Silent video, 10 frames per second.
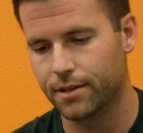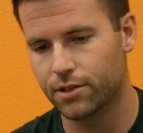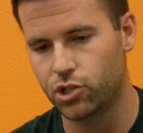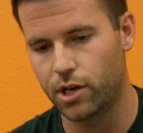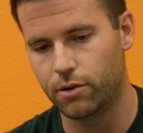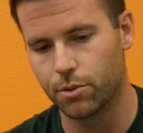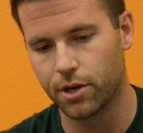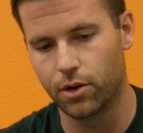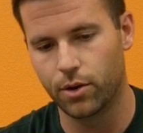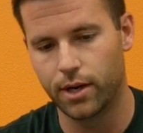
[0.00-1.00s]
show you what we're
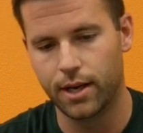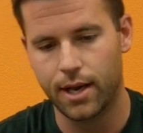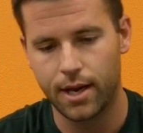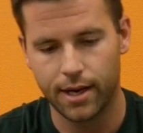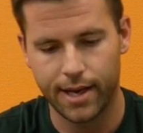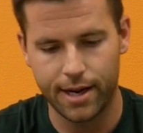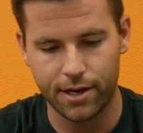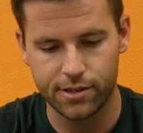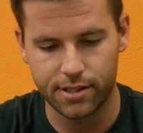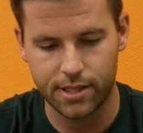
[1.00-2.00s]
doing. Again,
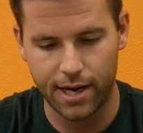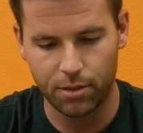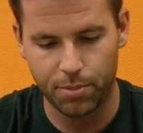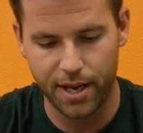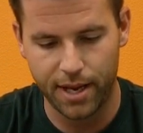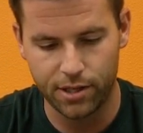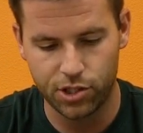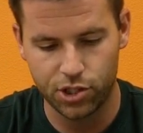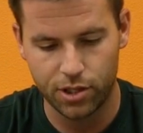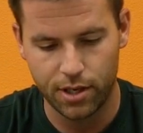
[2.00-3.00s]
here's the title
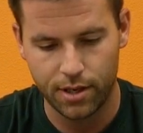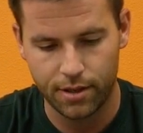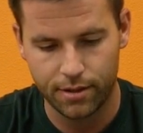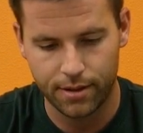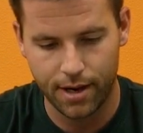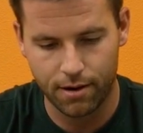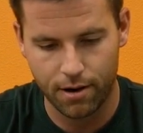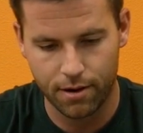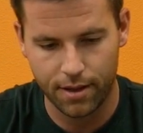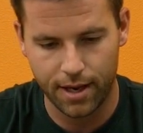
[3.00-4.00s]
page. There
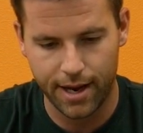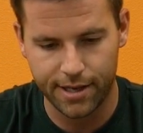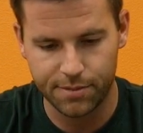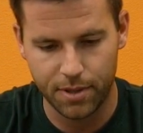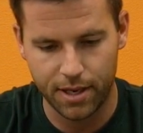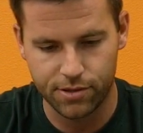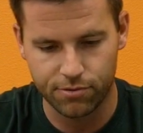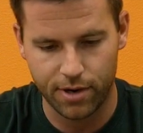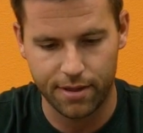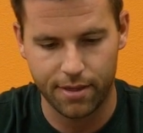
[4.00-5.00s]
are the ISBNs
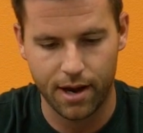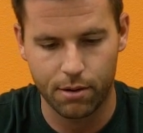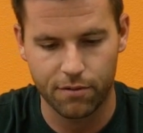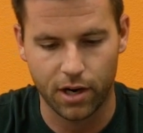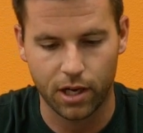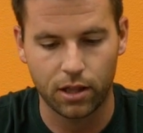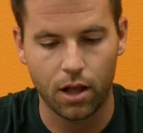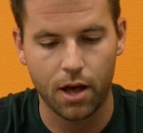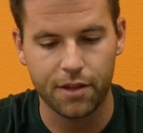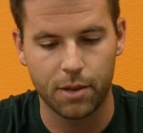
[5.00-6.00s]
right there. We've got a
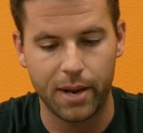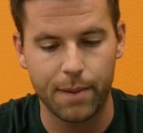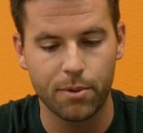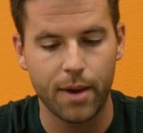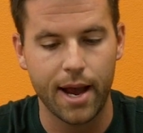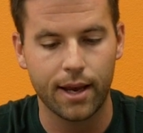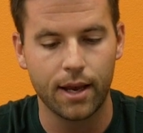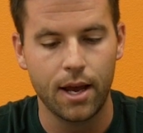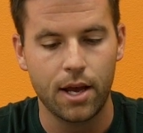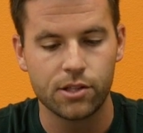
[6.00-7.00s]
cloth and a paperback.
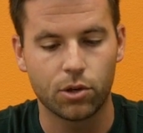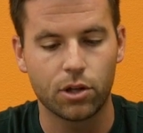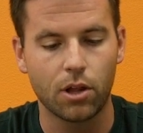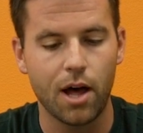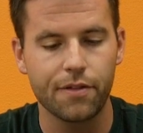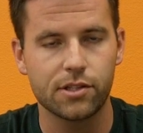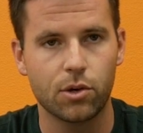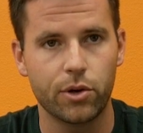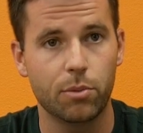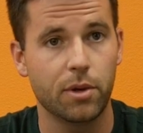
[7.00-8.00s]
So cloth is
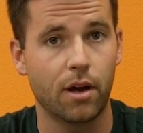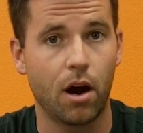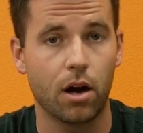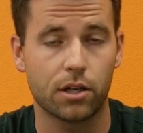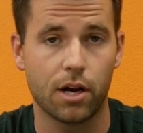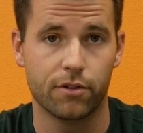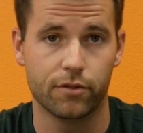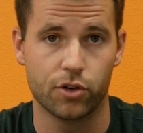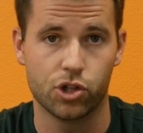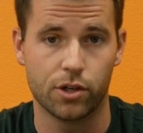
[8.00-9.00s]
going to be the hardcover
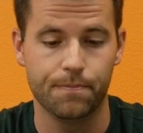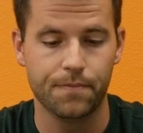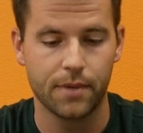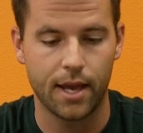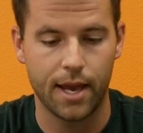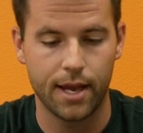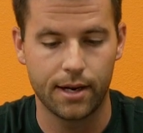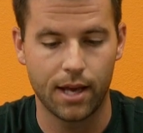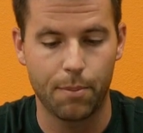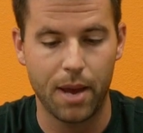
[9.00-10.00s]
version,
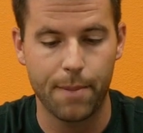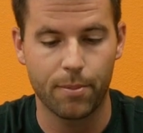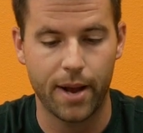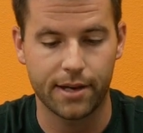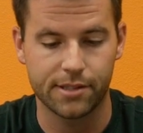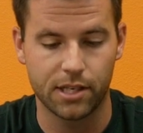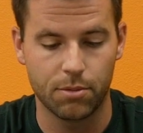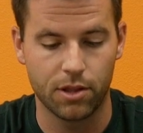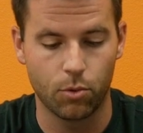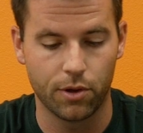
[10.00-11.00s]
and paperback is going to
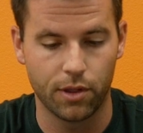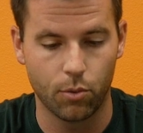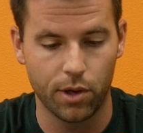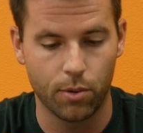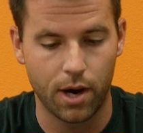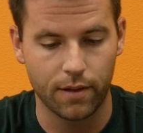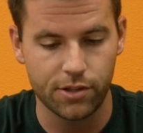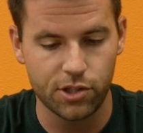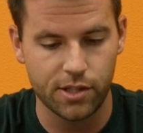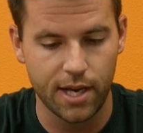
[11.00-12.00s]
be the one that we want.
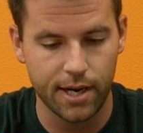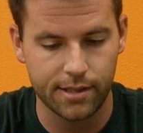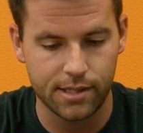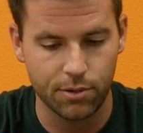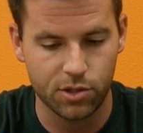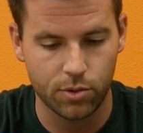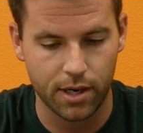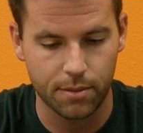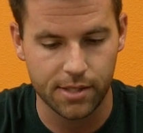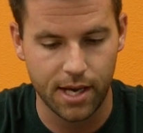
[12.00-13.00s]
Let's just hit it, see which one
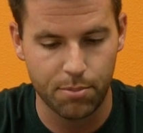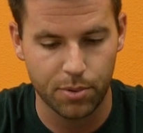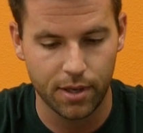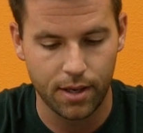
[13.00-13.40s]
comes up.